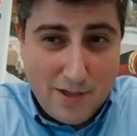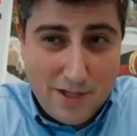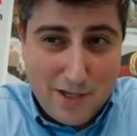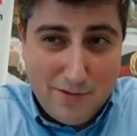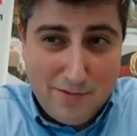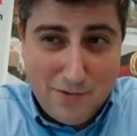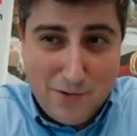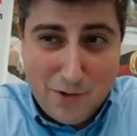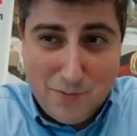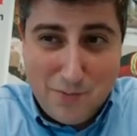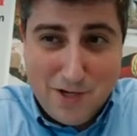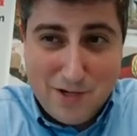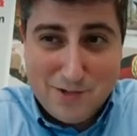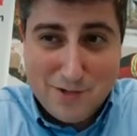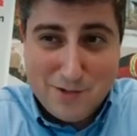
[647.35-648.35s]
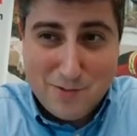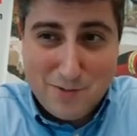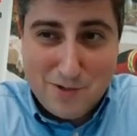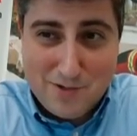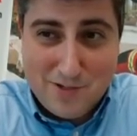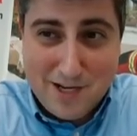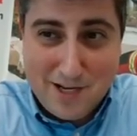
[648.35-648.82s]
thank you for your patience with
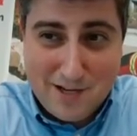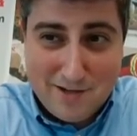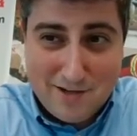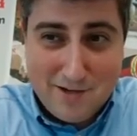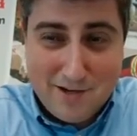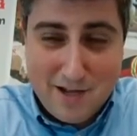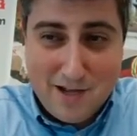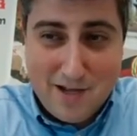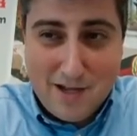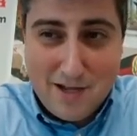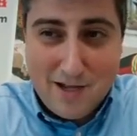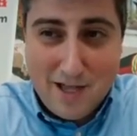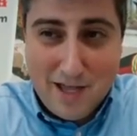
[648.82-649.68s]
tech uh,